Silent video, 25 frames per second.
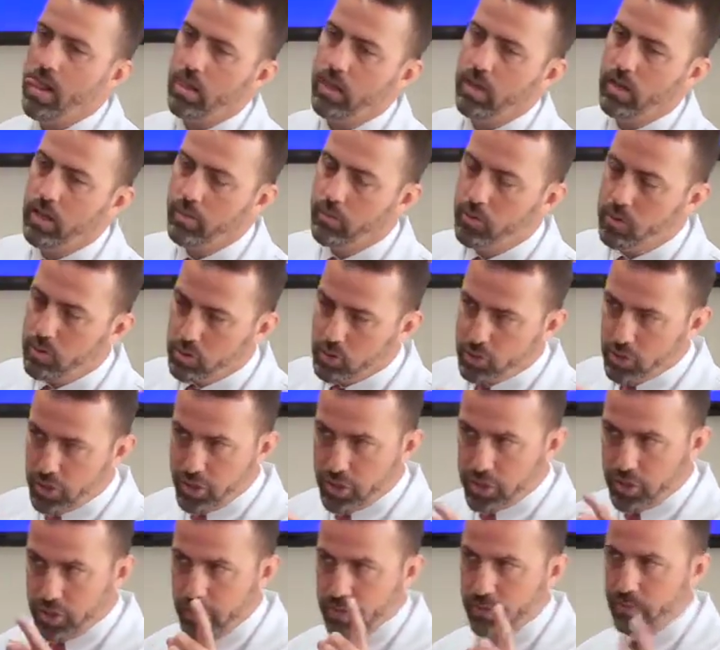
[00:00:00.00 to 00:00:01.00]
Elliptical is
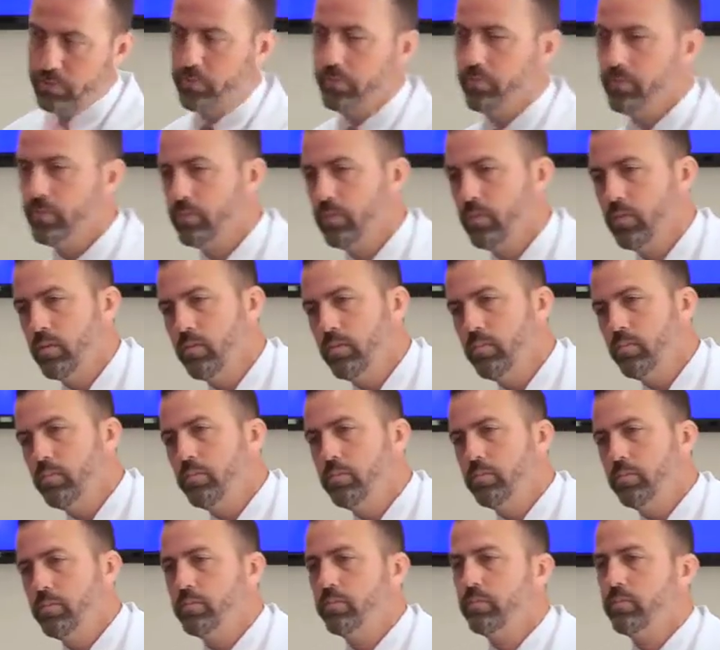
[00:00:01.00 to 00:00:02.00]
good too,
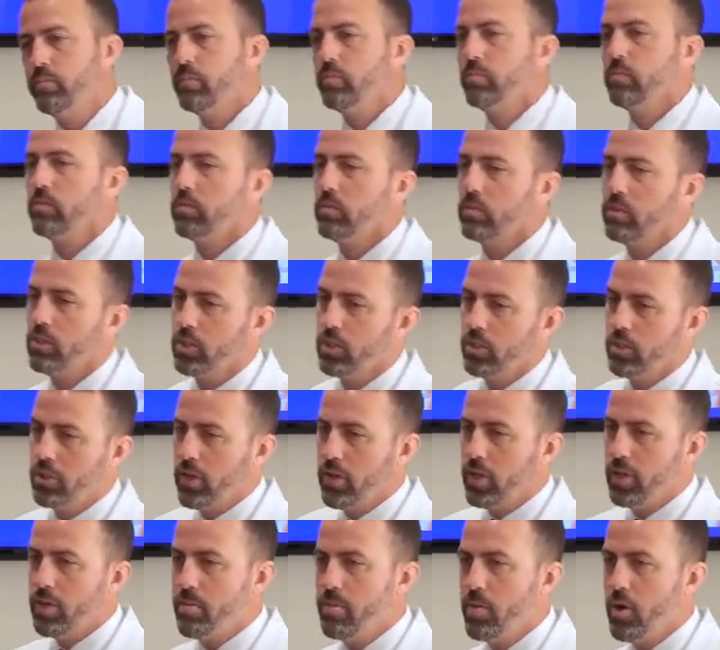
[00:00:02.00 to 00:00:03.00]
because you're
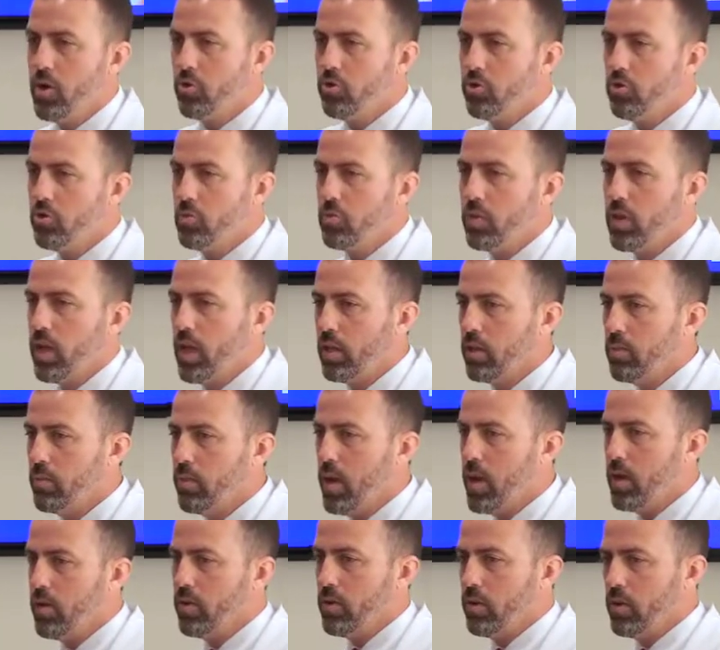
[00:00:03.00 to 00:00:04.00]
getting the motion without the
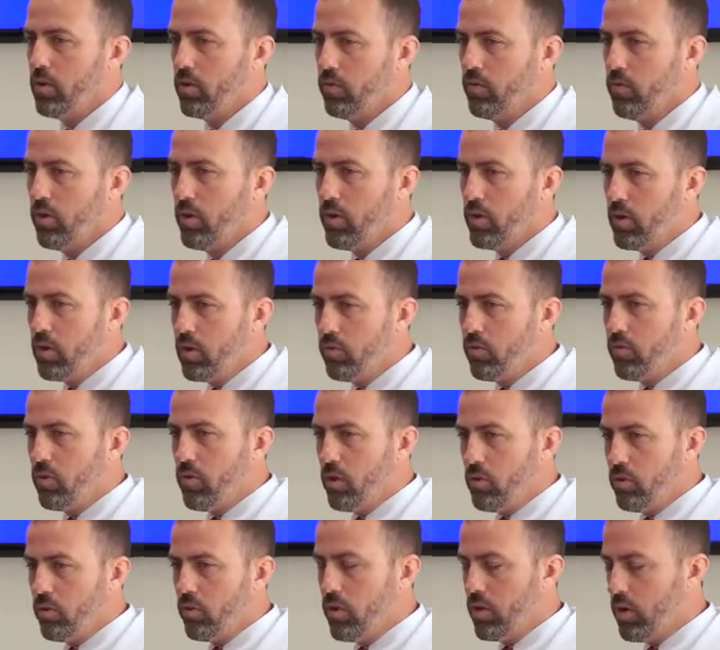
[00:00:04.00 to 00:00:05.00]
pounding. It's very good for
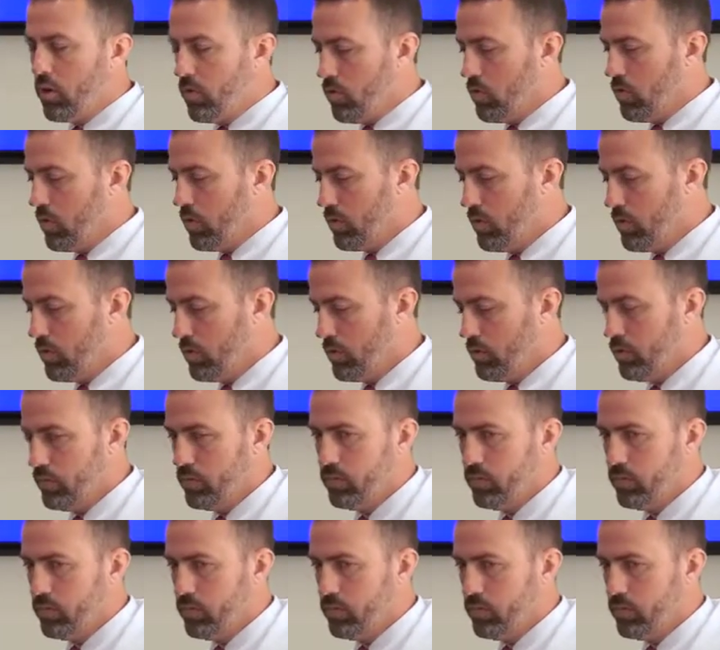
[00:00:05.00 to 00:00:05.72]
arthritic joints.